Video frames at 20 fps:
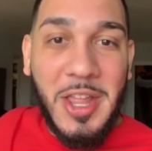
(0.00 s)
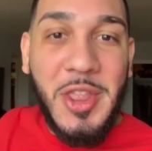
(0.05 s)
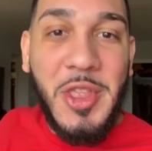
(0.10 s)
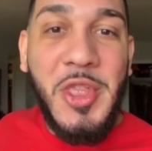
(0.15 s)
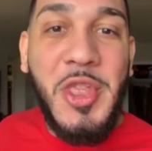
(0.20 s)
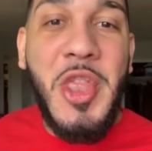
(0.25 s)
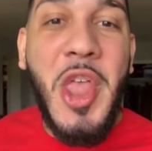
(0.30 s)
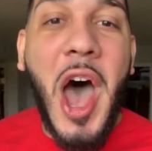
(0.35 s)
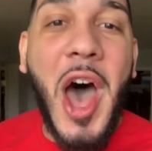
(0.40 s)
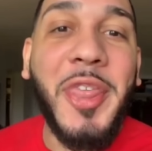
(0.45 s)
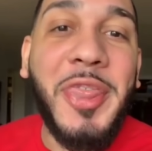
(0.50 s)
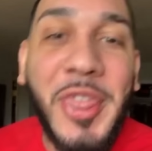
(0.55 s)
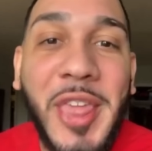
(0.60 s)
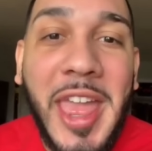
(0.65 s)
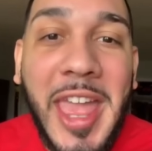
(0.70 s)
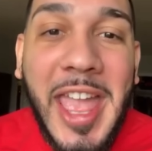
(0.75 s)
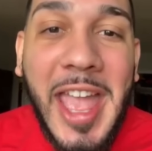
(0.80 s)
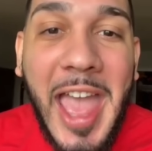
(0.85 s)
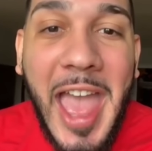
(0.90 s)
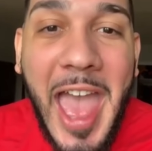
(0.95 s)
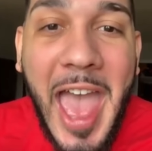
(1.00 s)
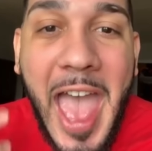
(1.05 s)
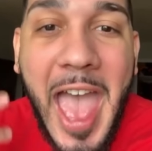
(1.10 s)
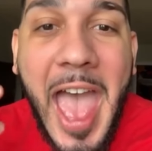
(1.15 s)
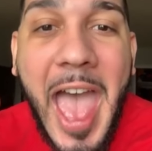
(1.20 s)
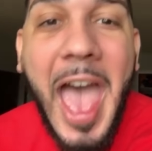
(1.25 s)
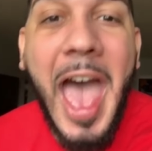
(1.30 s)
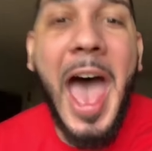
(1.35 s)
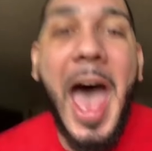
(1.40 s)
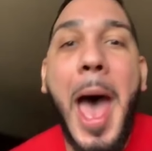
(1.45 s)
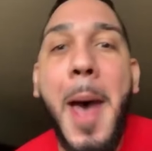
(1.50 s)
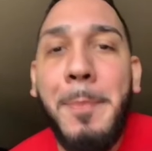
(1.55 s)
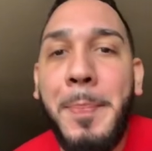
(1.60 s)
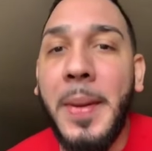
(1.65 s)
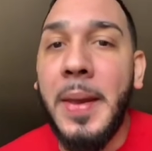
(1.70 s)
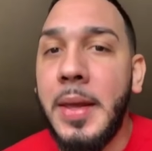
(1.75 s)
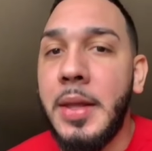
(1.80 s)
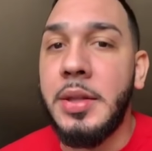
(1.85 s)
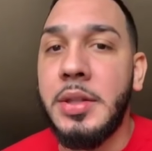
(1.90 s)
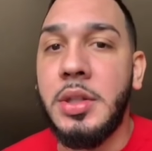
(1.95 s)
Nothing Mom,
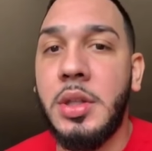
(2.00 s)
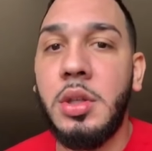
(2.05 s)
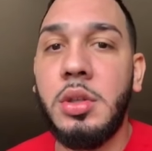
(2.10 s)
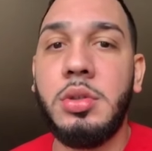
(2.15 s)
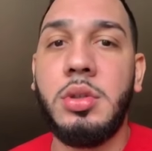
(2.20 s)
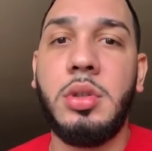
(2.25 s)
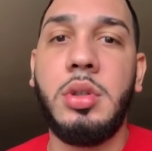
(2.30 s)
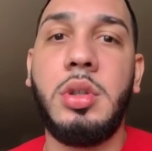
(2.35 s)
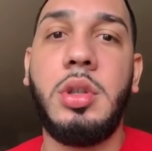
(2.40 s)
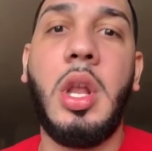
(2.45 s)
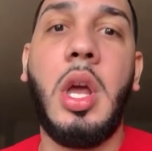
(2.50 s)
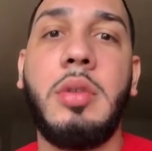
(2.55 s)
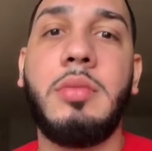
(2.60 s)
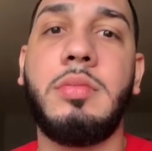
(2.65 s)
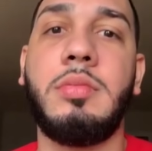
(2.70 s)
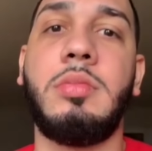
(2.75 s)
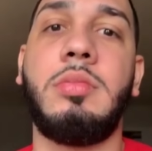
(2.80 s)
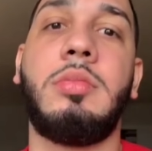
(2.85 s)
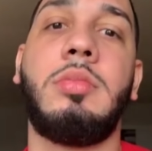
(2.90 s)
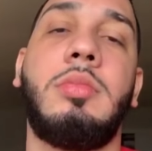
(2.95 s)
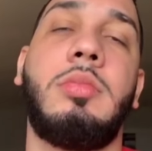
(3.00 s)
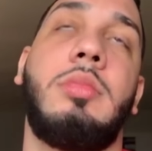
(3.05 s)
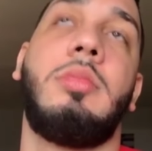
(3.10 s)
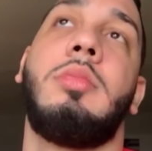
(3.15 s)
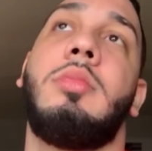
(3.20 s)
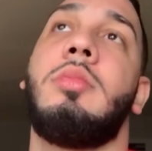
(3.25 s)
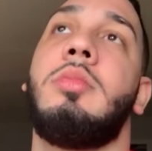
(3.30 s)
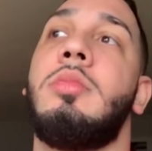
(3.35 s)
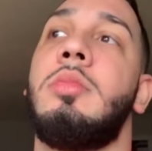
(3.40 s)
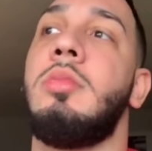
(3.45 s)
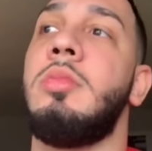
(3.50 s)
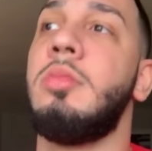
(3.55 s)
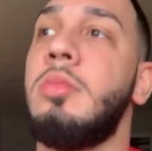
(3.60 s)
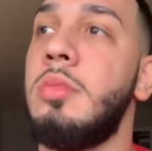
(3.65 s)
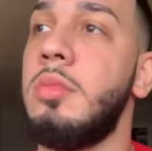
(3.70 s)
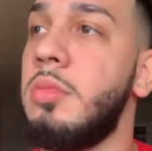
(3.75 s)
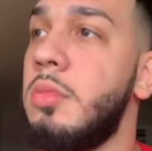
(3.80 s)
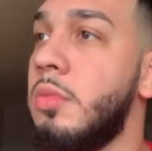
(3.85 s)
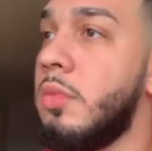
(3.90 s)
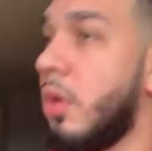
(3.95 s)
happened. do something?
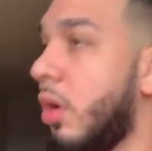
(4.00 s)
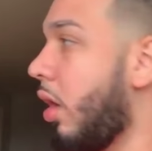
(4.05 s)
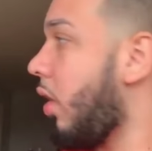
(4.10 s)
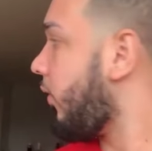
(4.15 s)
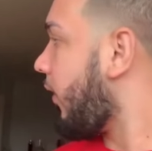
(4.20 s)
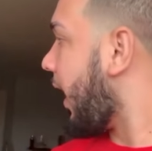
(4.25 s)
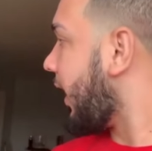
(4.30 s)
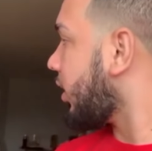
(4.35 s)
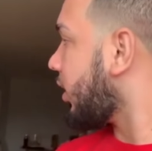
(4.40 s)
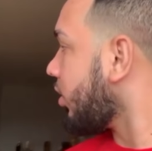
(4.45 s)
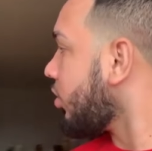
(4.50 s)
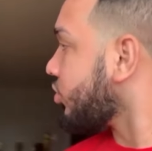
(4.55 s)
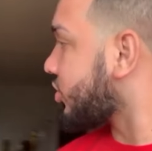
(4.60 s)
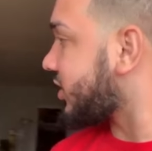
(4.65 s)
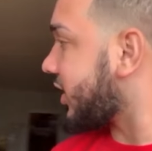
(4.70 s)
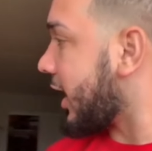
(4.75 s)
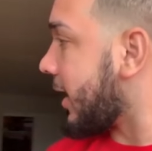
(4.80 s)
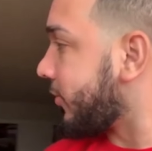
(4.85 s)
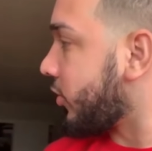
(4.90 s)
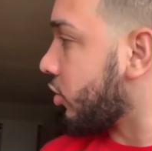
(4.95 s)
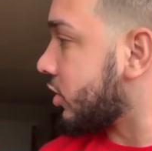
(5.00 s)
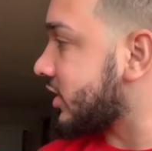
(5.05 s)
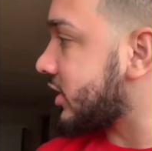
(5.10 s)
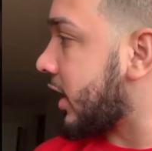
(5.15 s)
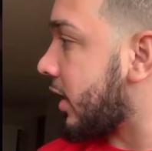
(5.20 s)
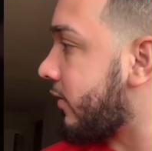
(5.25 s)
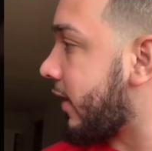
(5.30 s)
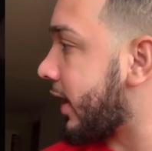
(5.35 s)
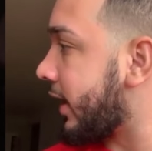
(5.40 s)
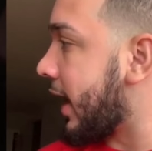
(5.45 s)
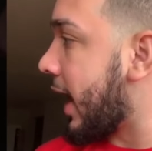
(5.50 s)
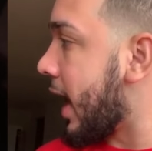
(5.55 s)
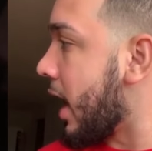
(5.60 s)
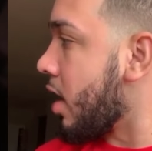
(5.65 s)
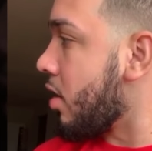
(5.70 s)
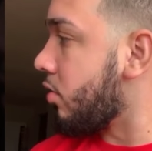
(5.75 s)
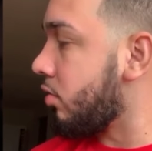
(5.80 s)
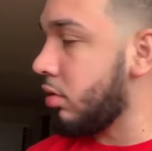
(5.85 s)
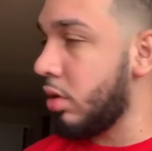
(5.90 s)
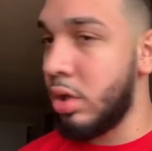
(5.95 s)
All right, you don't see him doing shit right
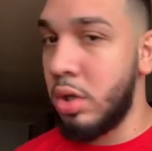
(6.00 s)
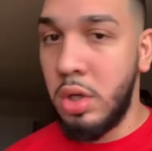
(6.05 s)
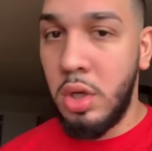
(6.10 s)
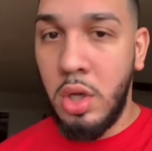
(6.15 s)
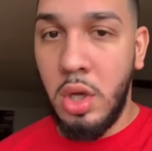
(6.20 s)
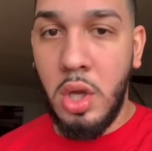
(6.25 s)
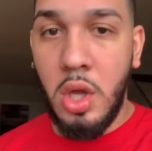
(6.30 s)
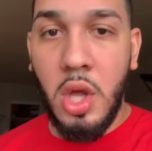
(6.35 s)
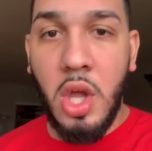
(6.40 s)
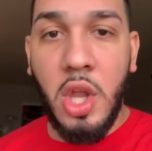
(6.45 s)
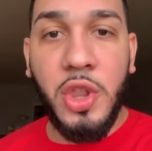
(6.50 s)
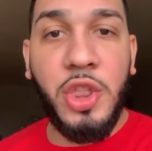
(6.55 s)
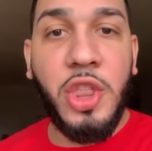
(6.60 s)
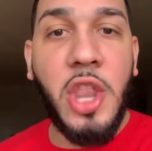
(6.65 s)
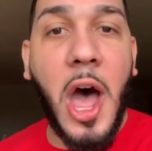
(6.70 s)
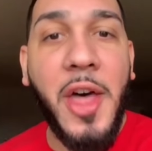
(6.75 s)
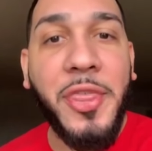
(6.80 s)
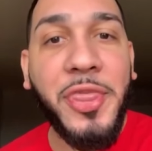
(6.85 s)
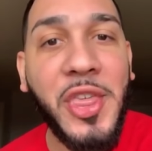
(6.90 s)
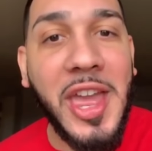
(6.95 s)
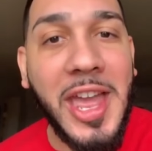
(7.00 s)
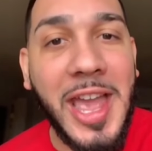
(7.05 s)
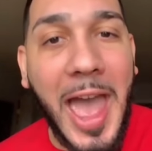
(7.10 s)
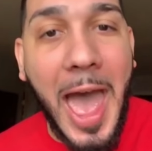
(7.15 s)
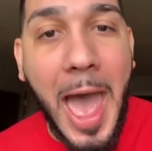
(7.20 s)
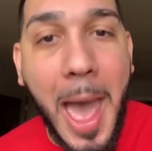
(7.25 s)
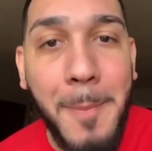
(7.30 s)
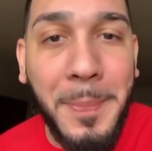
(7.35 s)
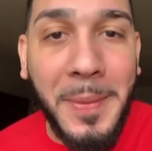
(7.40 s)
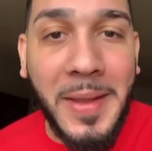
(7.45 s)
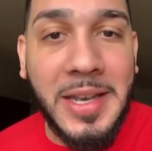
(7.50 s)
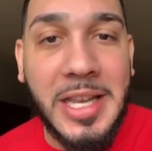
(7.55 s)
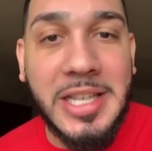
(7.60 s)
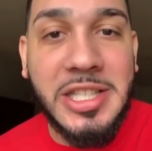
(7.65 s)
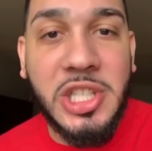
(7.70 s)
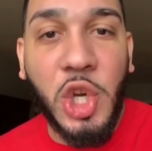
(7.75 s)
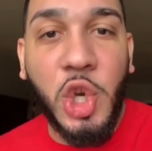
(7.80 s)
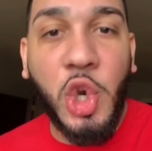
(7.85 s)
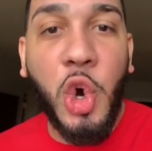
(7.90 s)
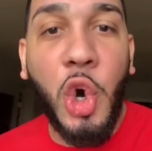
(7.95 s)
now? Nothing happened.
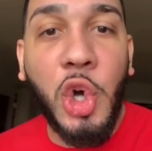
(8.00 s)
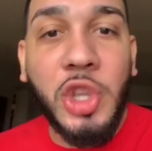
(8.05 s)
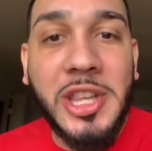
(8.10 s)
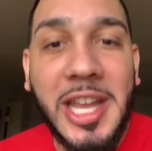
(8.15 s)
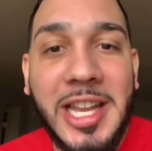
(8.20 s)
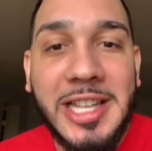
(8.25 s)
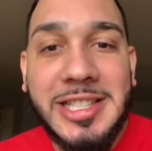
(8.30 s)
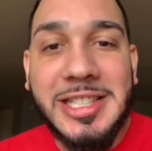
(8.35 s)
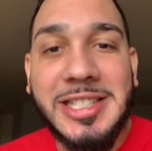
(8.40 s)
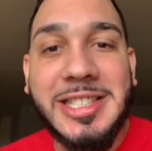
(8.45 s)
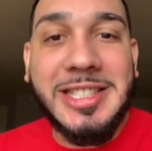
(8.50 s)
It's a cool thing to